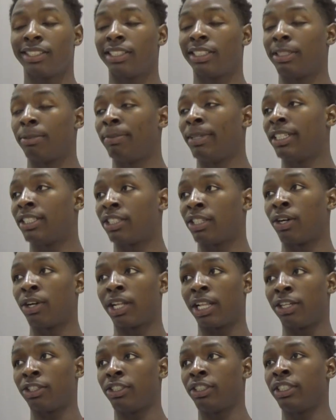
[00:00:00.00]
to be so
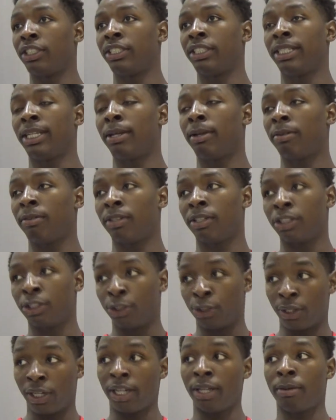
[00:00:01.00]
close to your
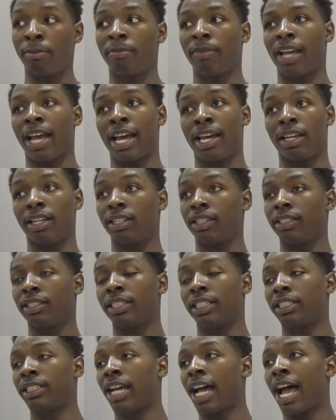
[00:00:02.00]
dream at
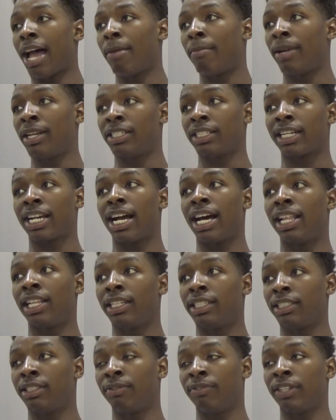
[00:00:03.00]
such a high major
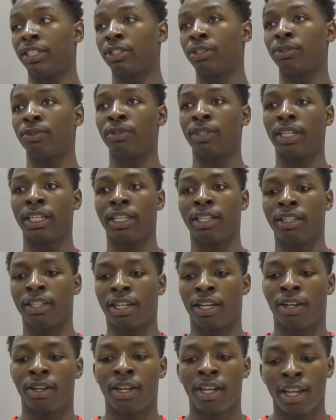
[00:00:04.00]
college, Division One, you
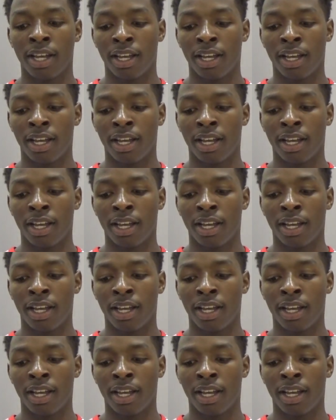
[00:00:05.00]
know,